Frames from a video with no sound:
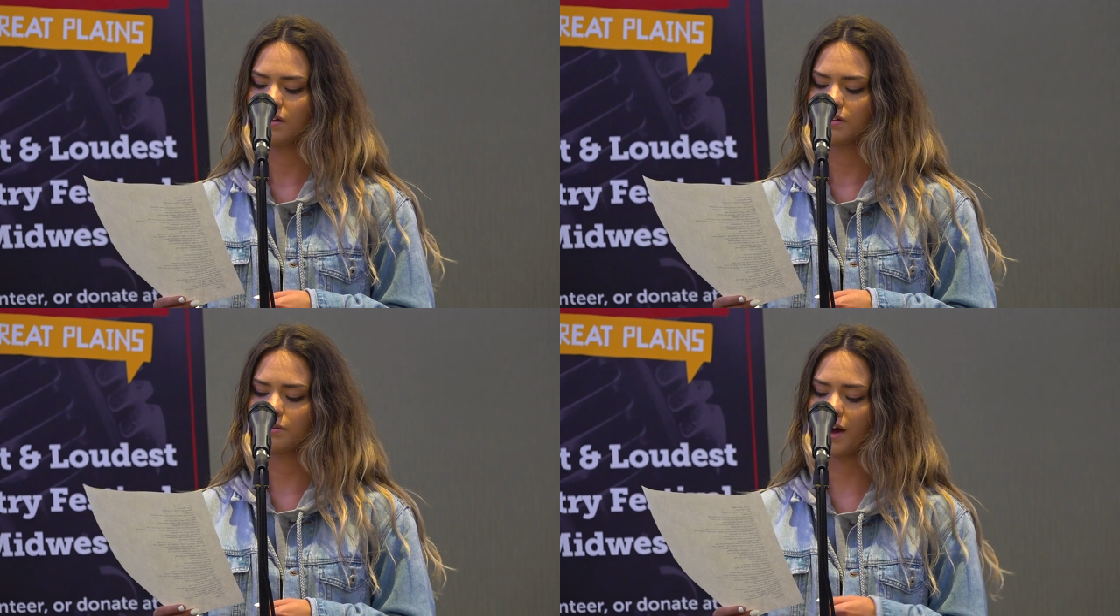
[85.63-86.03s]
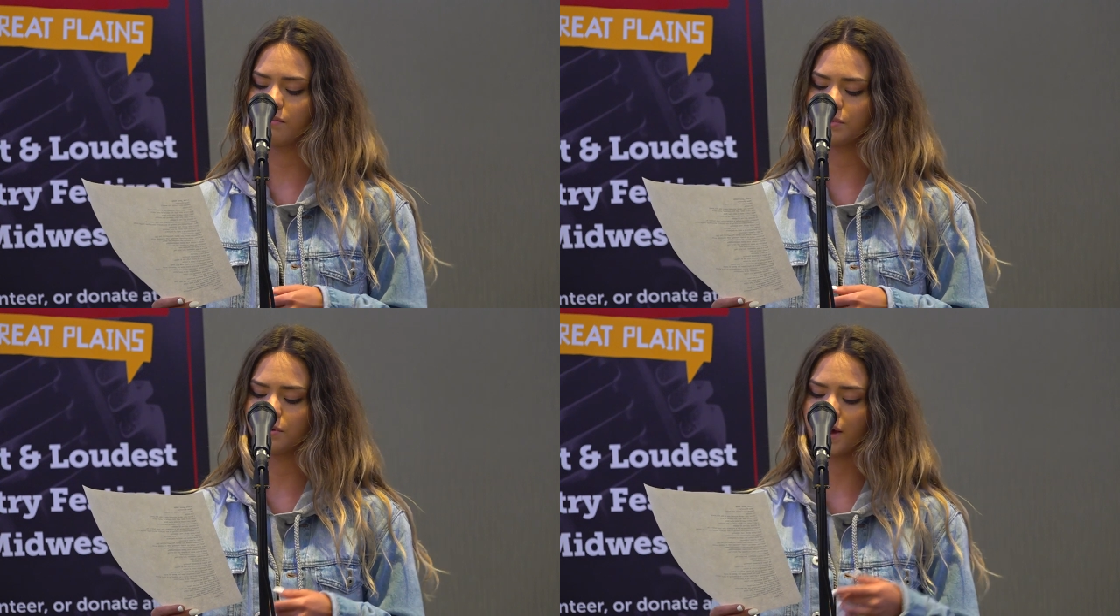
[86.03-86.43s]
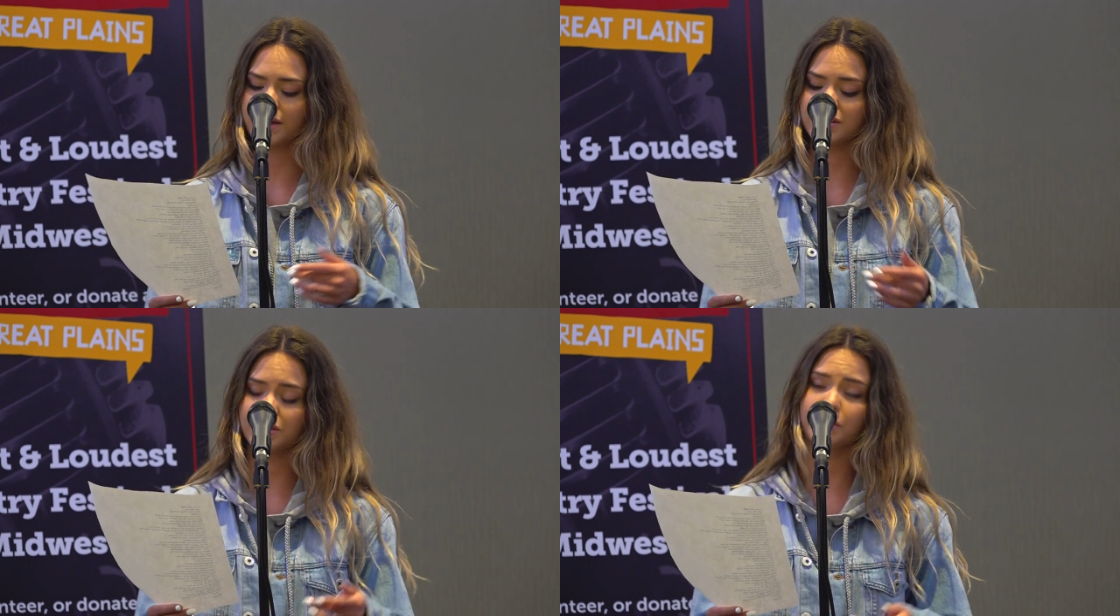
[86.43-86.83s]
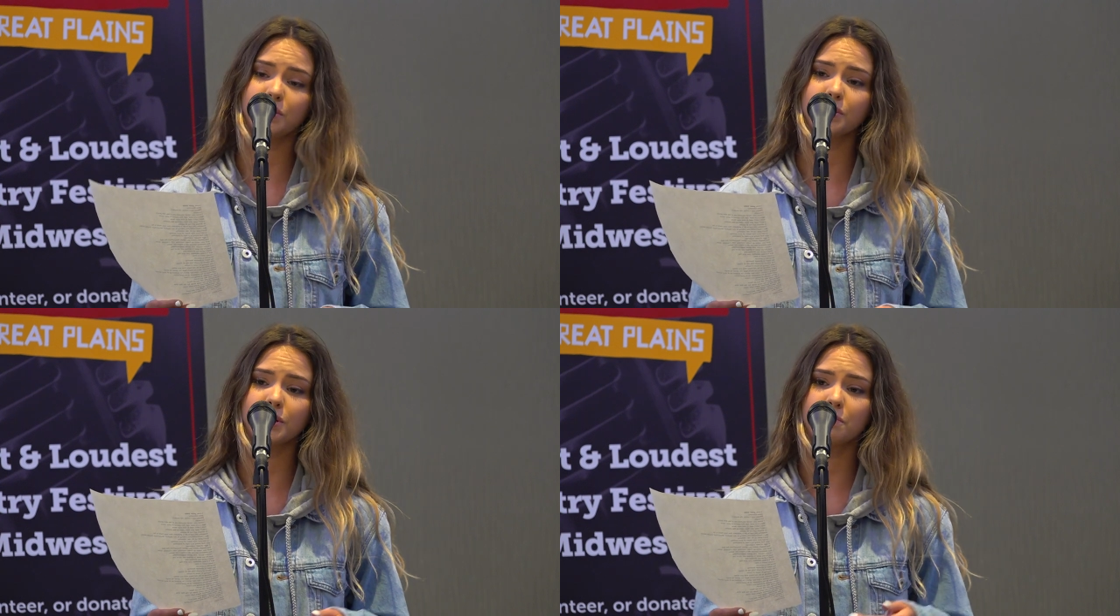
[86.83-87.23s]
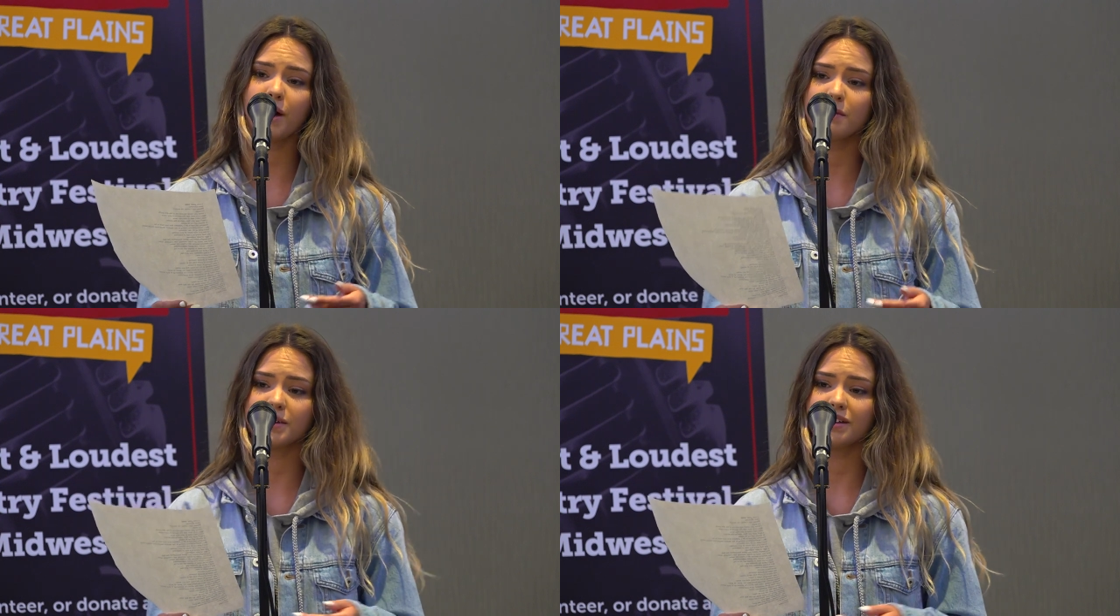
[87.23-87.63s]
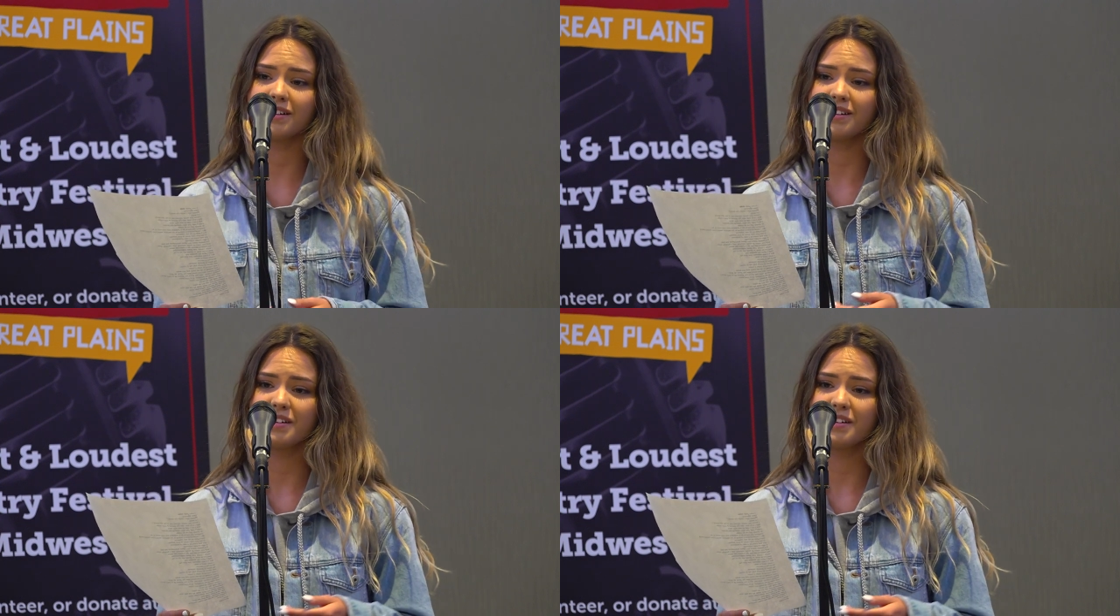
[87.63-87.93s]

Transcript: You have blue eyes too, look, mommy.